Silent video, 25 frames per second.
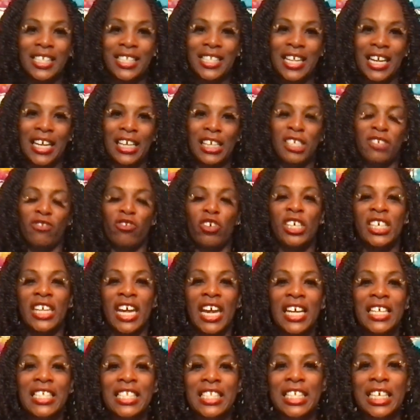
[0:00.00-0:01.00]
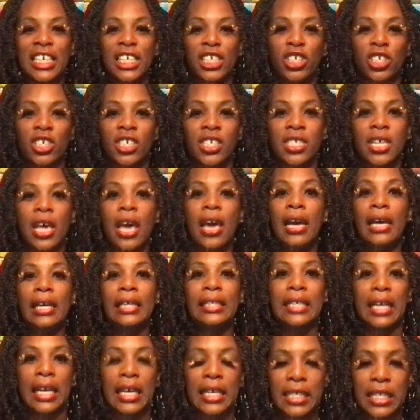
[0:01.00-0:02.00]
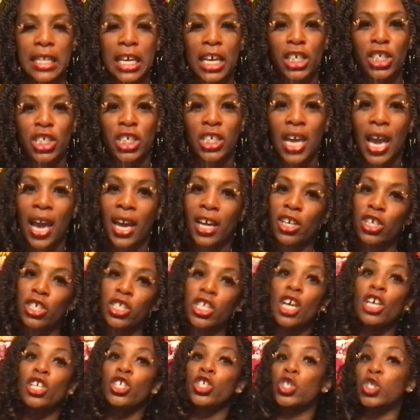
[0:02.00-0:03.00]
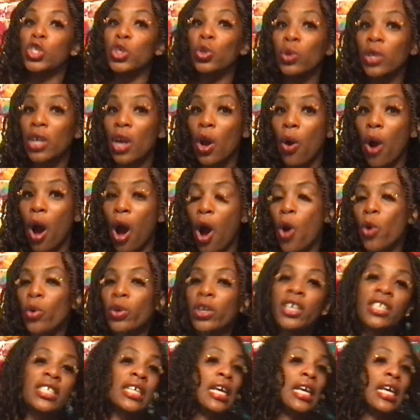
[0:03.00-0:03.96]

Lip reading: It is for dance teachers, dance educators, studio owners,